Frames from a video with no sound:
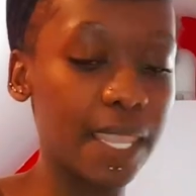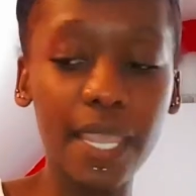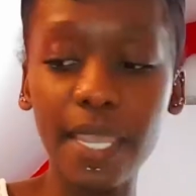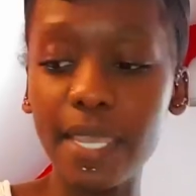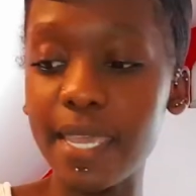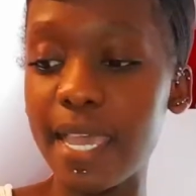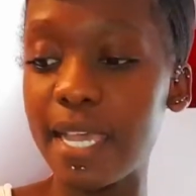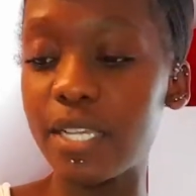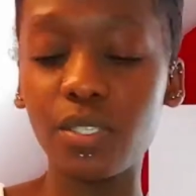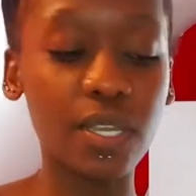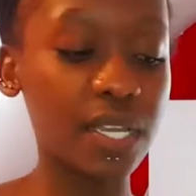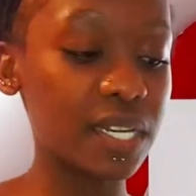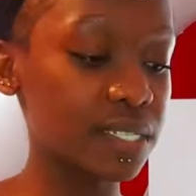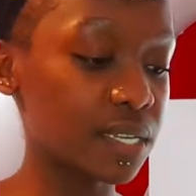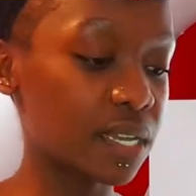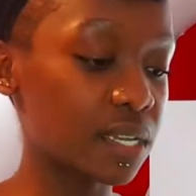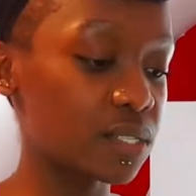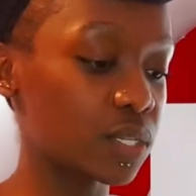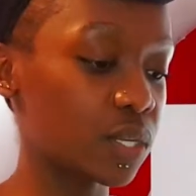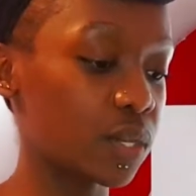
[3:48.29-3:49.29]
Yeah, so I
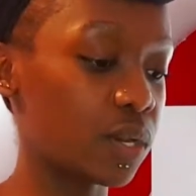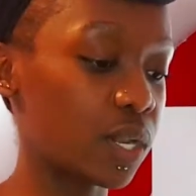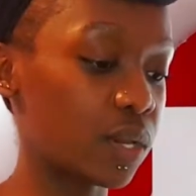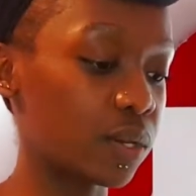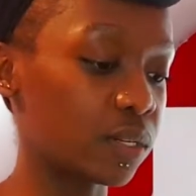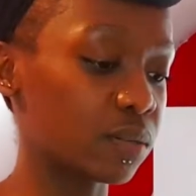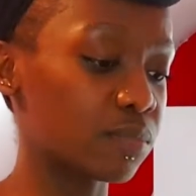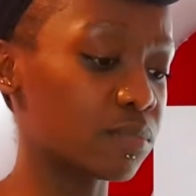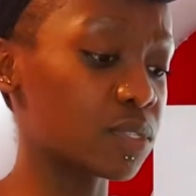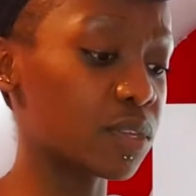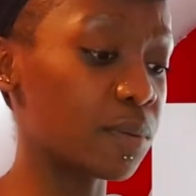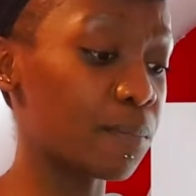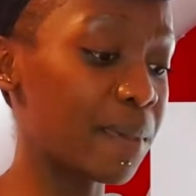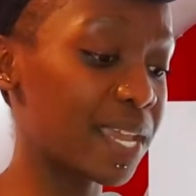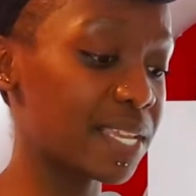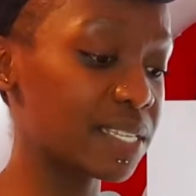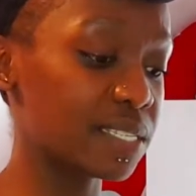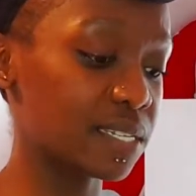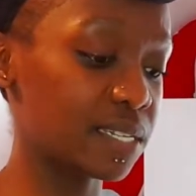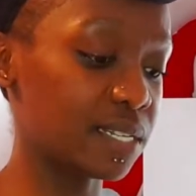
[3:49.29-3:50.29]
decided to go locum. So
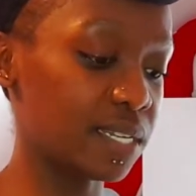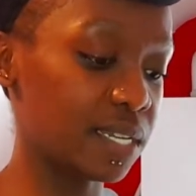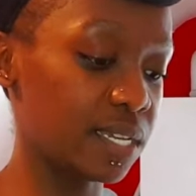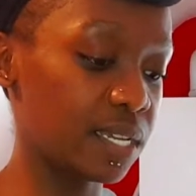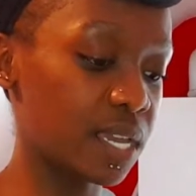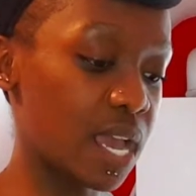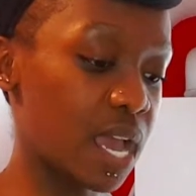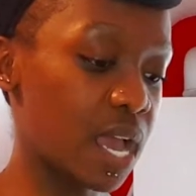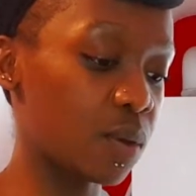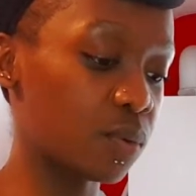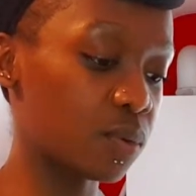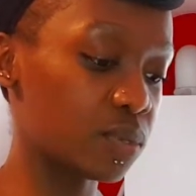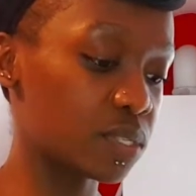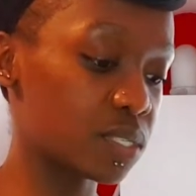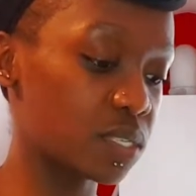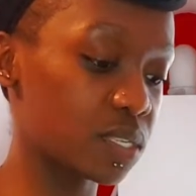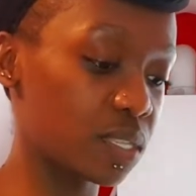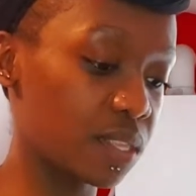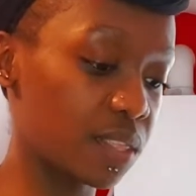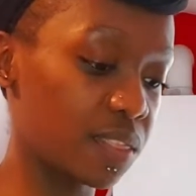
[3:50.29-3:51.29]
basically, I
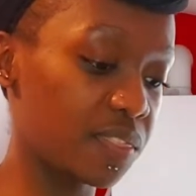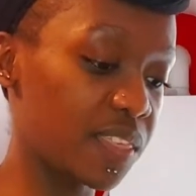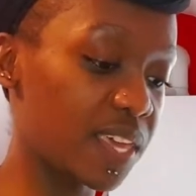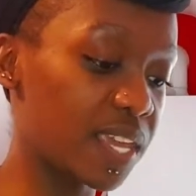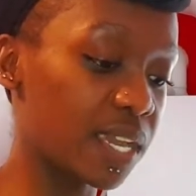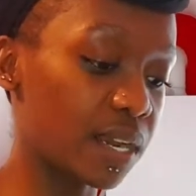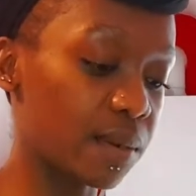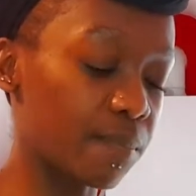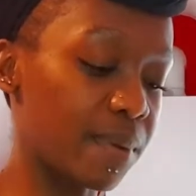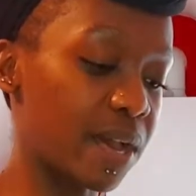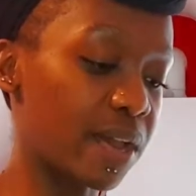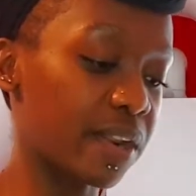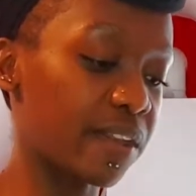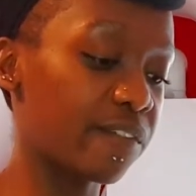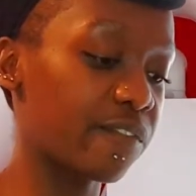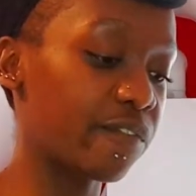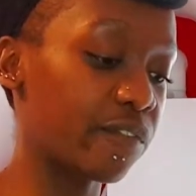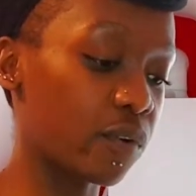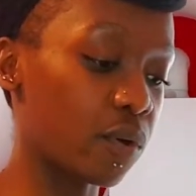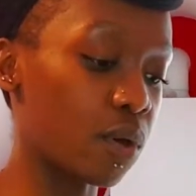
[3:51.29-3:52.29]
was thinking about it
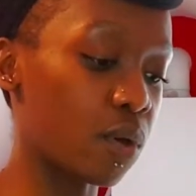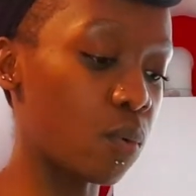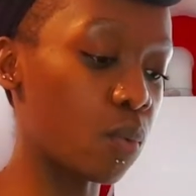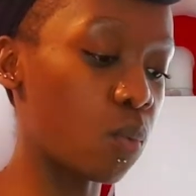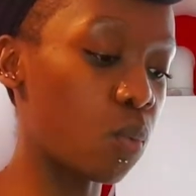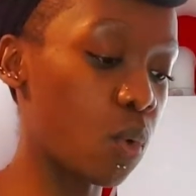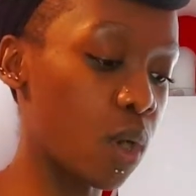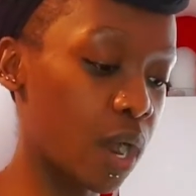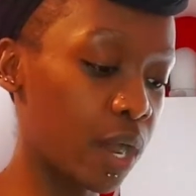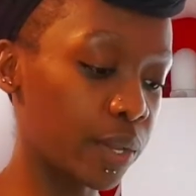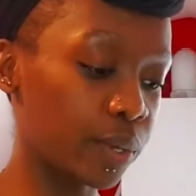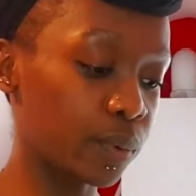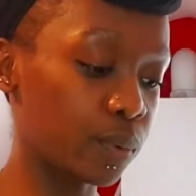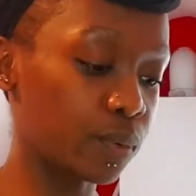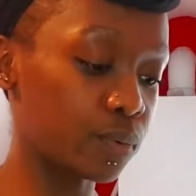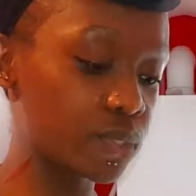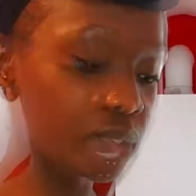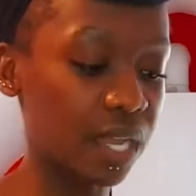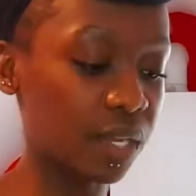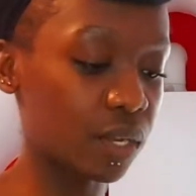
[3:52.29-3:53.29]
for a while.
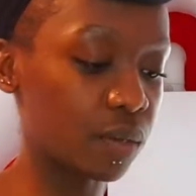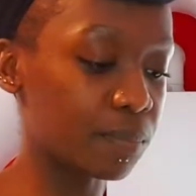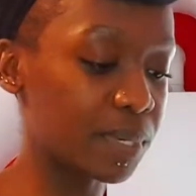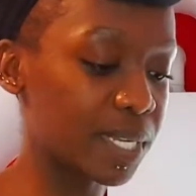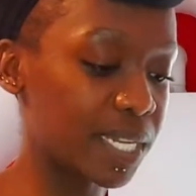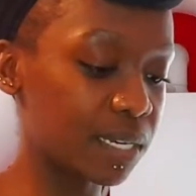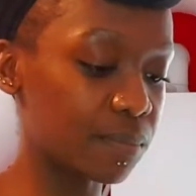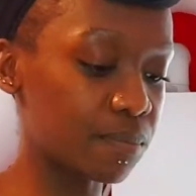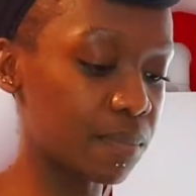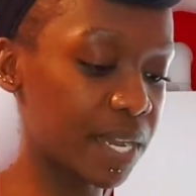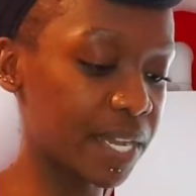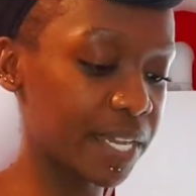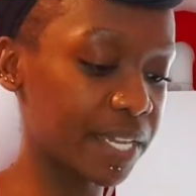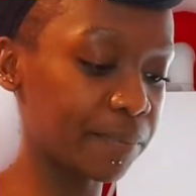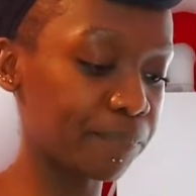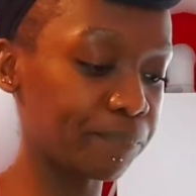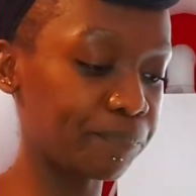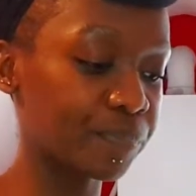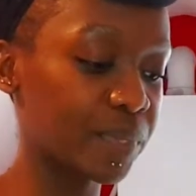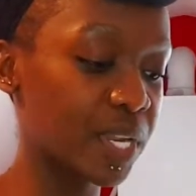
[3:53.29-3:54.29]
I completed my
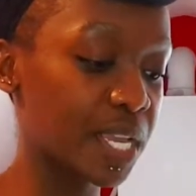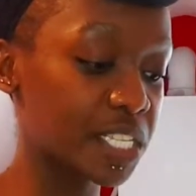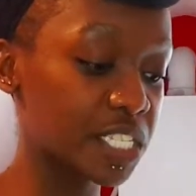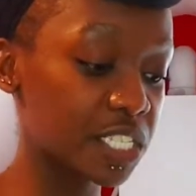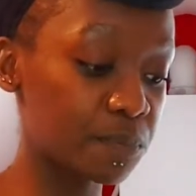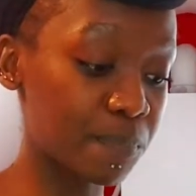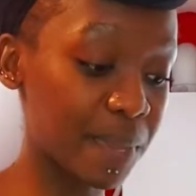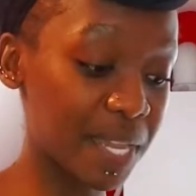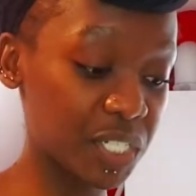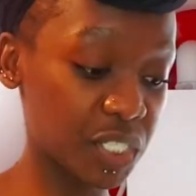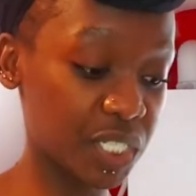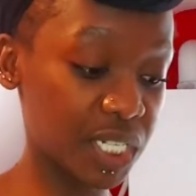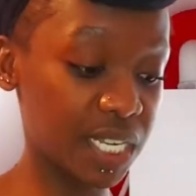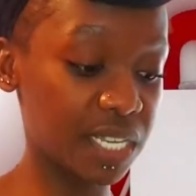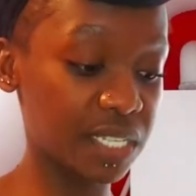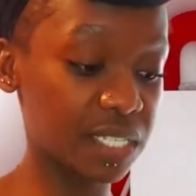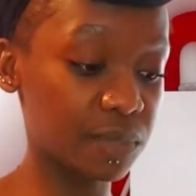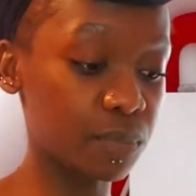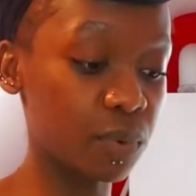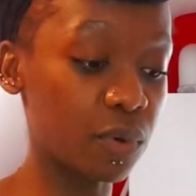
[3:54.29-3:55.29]

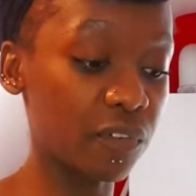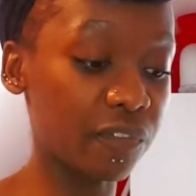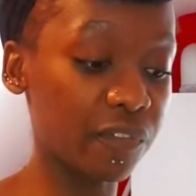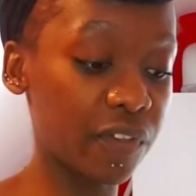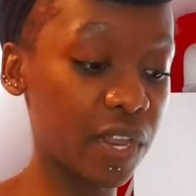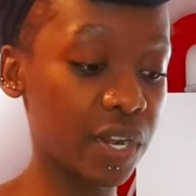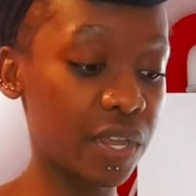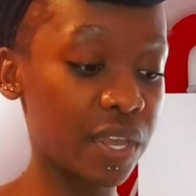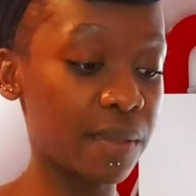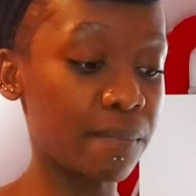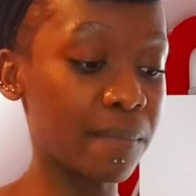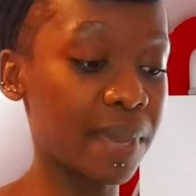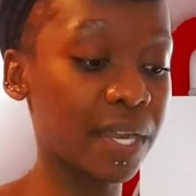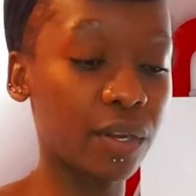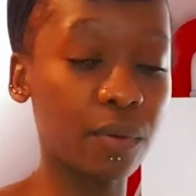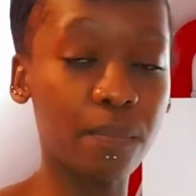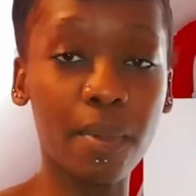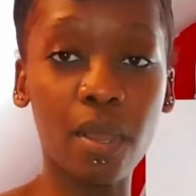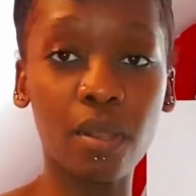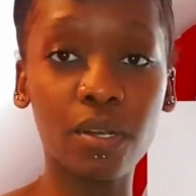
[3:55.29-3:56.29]
specialist portfolio in
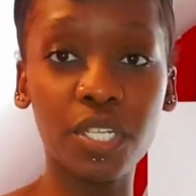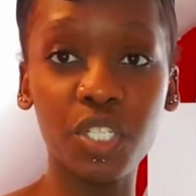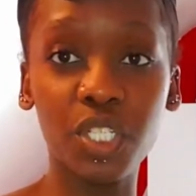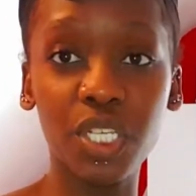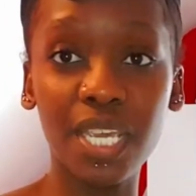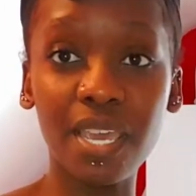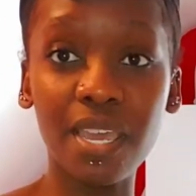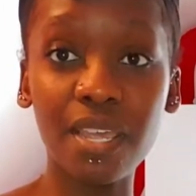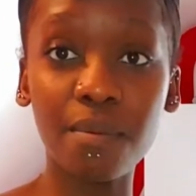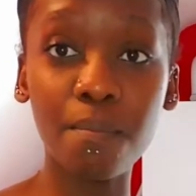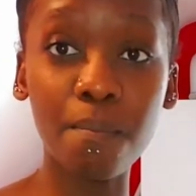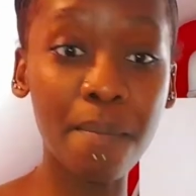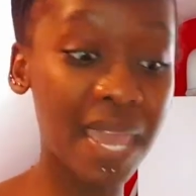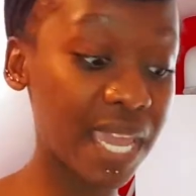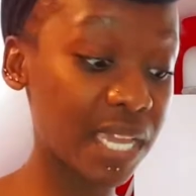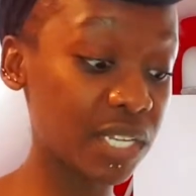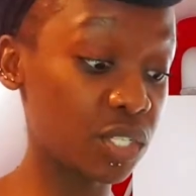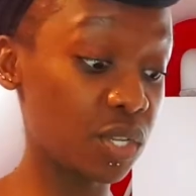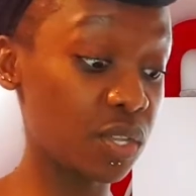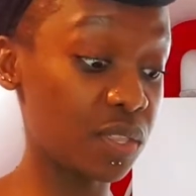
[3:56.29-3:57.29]
microbiology in
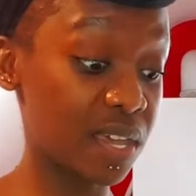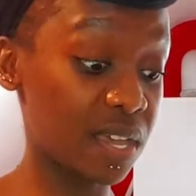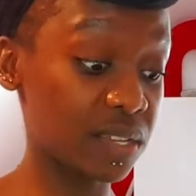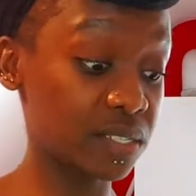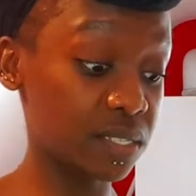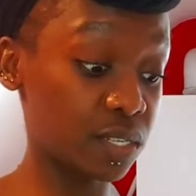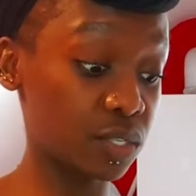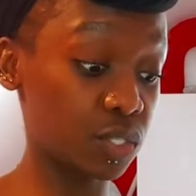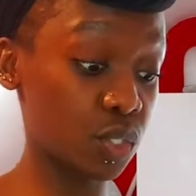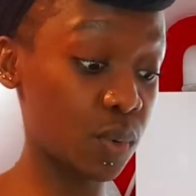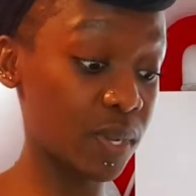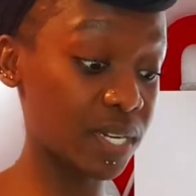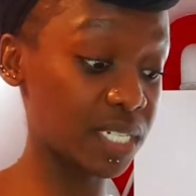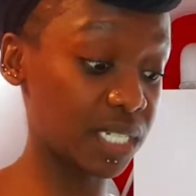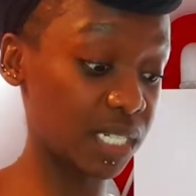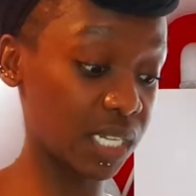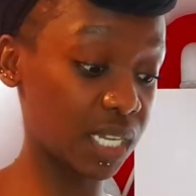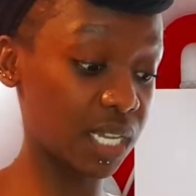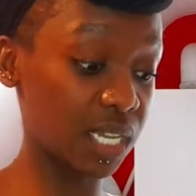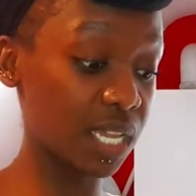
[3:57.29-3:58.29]
May
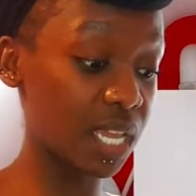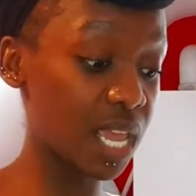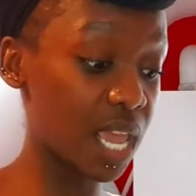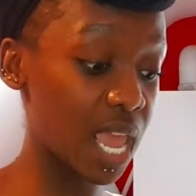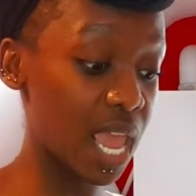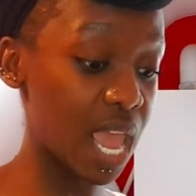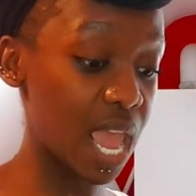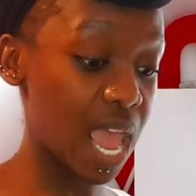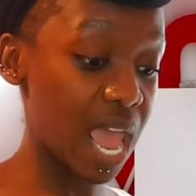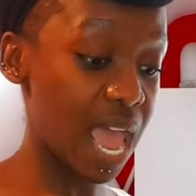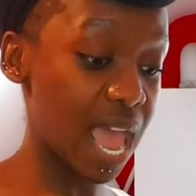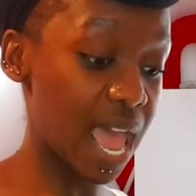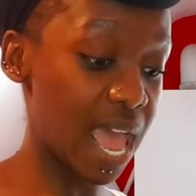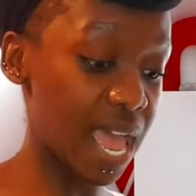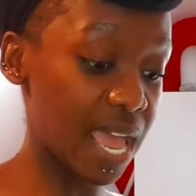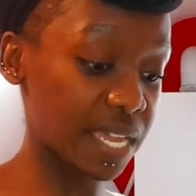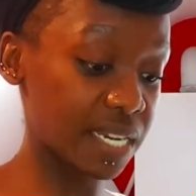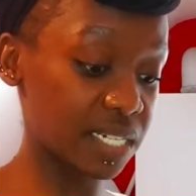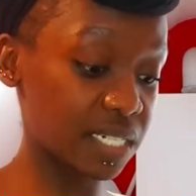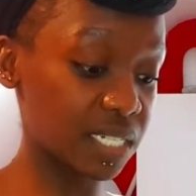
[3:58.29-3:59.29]
2020,
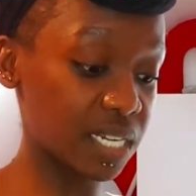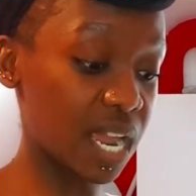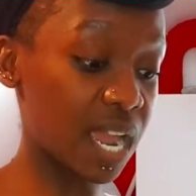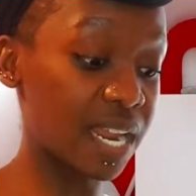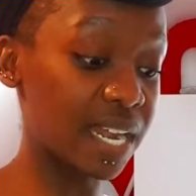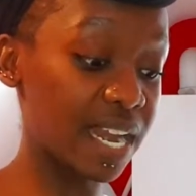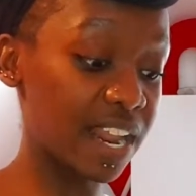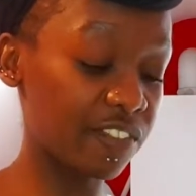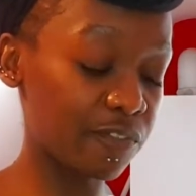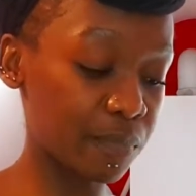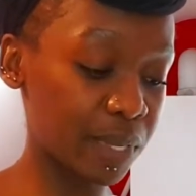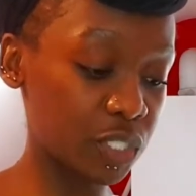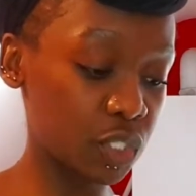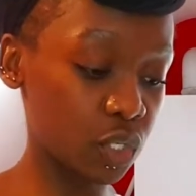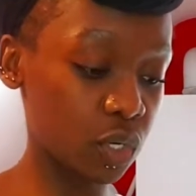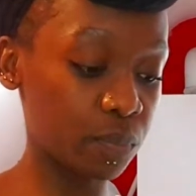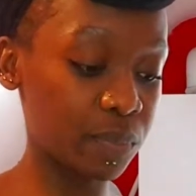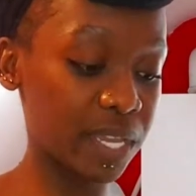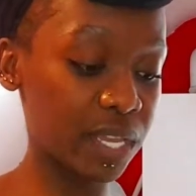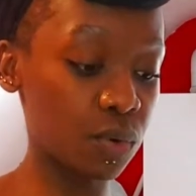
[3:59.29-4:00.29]
and I left my
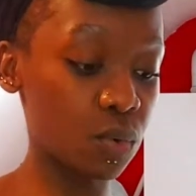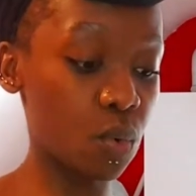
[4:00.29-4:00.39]
job in